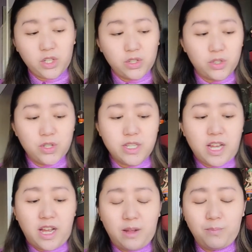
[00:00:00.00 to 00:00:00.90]
good
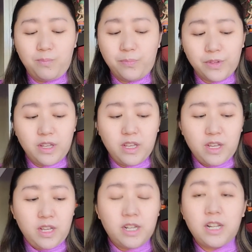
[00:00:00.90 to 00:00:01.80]
um
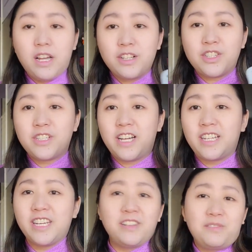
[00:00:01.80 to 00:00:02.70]
clutch i
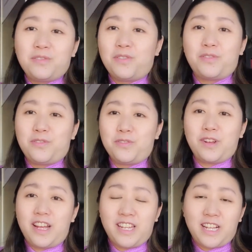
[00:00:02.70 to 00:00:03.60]
think
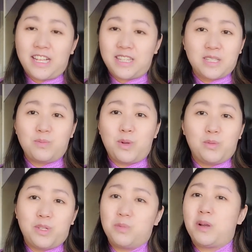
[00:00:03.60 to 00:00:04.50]
i think at this
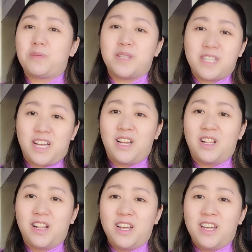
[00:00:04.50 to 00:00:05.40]
moment you probably
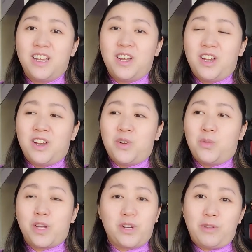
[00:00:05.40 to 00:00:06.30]
tell
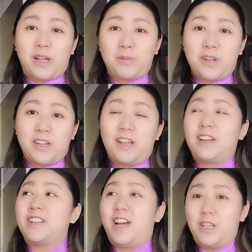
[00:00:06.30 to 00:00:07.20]
whether I recommend it or
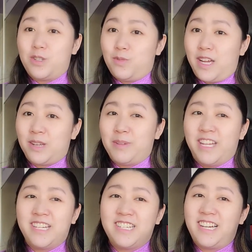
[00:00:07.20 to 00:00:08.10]
not, I do recommend
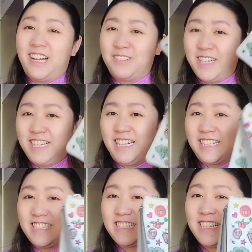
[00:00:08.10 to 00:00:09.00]
it. I really like
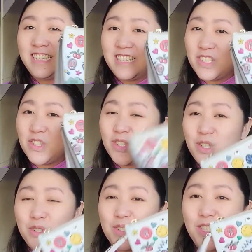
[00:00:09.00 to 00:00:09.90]
this. I think it's
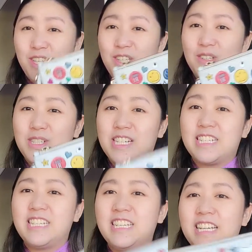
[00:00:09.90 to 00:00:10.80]
so cute. I
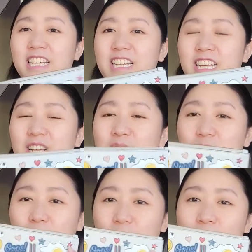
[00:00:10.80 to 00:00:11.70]
think it like it's
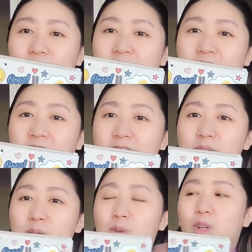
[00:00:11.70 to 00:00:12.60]
real it's
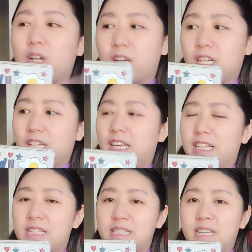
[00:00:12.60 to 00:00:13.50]
so girly at
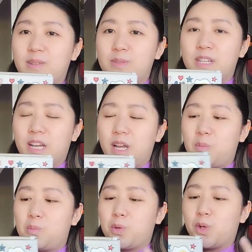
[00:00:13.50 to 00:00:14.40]
the same
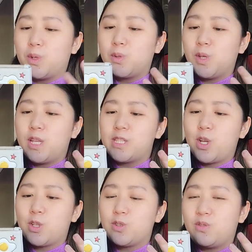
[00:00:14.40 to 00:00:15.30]
time, but it's
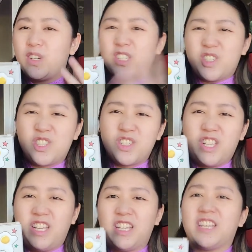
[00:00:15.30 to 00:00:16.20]
also very
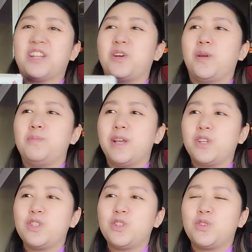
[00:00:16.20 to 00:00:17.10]
chic, you know, it
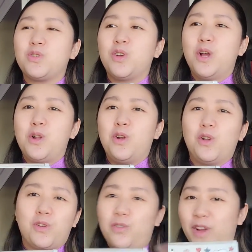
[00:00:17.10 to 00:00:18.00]
makes you
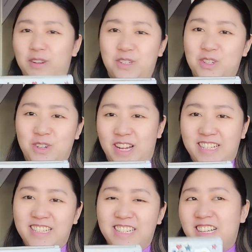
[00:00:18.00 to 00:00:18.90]
look very
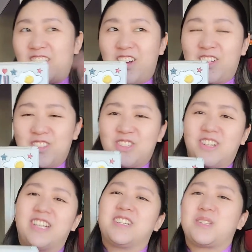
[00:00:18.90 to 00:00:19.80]
trendy, like you're on
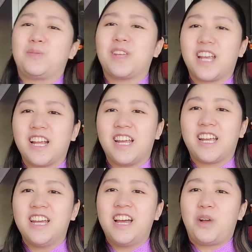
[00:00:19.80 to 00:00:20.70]
trend or something. Like
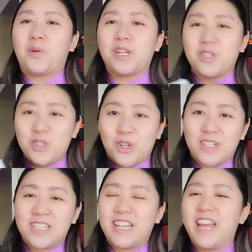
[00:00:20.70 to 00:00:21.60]
I'm wearing a
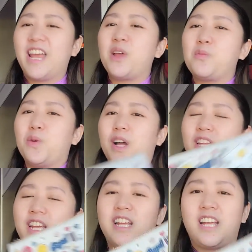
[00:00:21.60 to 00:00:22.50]
shirt today, but I
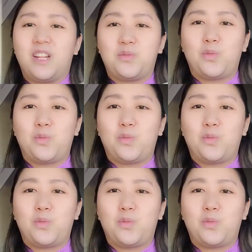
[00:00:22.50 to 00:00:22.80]
think it